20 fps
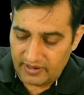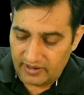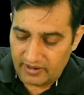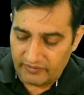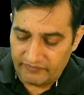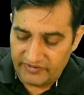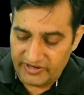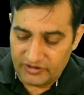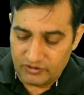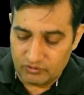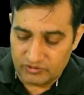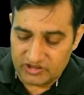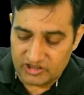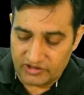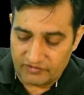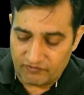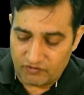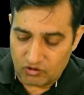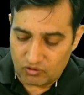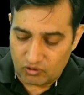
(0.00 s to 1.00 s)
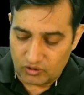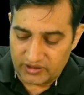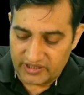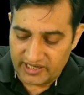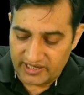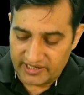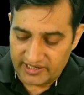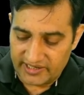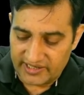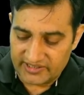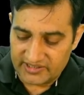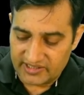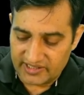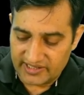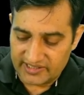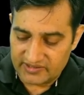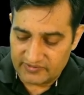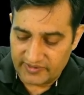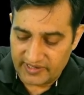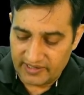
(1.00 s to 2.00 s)
we use it for authentication
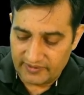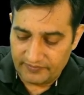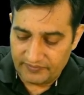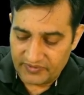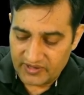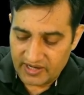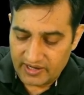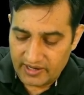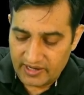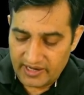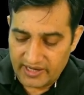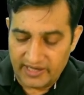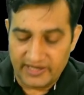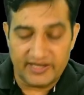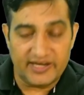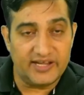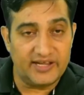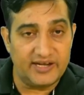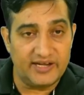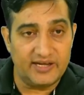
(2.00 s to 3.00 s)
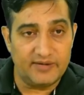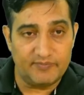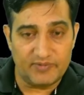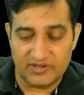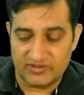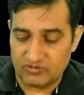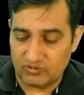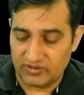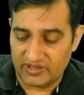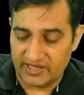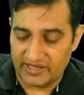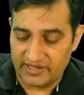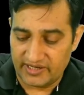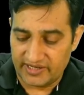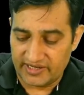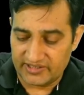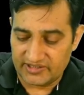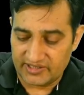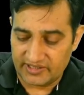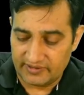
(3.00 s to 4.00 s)
as well, integrity plus
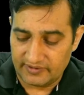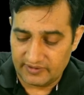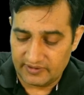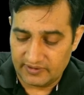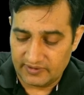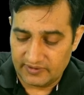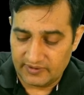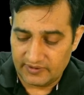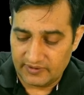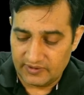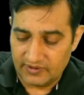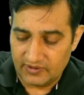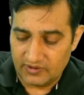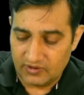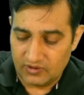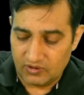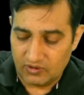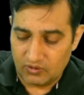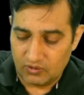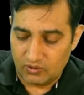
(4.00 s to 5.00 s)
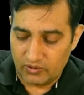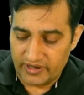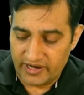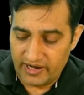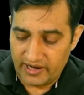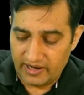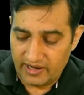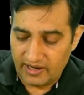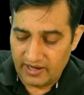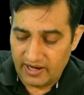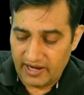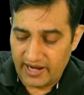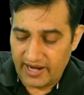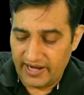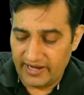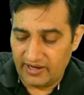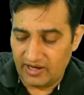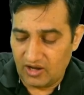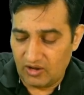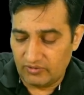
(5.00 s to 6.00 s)
authentication. Okay,
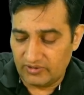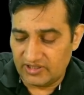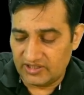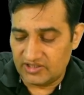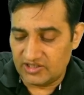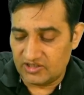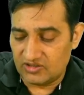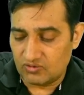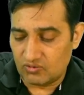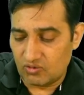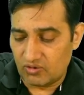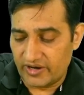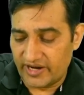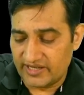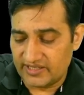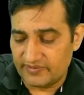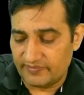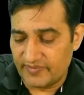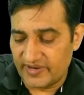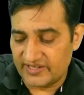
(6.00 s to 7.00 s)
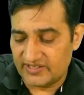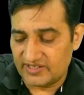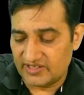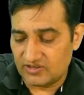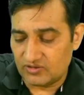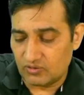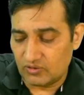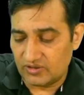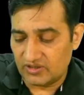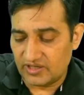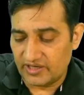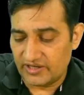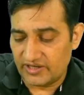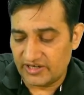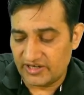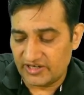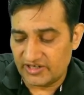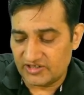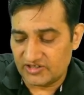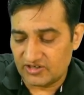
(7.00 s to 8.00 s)
and now this is called as message
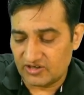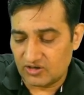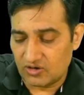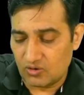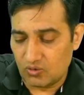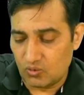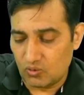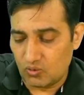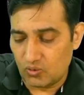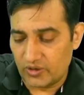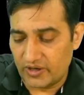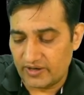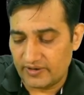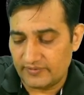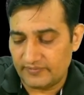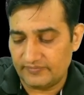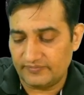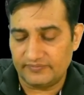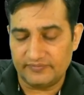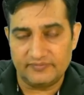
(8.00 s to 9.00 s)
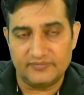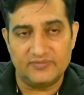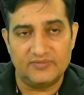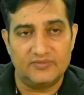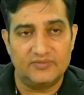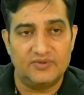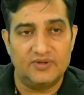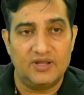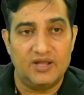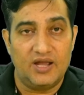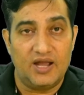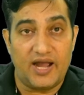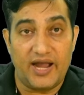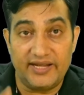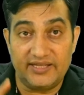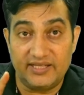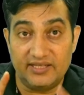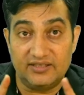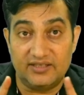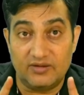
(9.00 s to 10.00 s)
authentication code. I
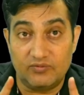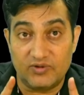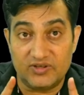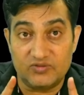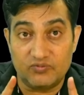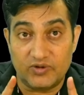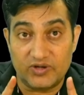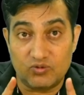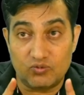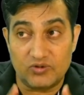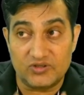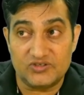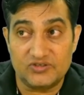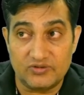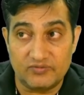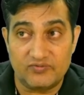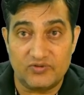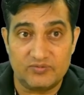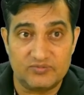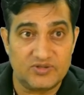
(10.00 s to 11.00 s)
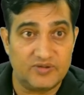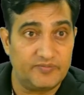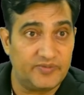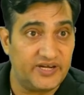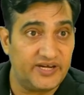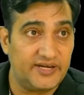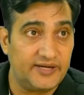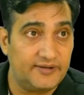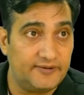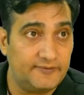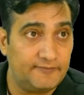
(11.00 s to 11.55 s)
think there was one question from somebody.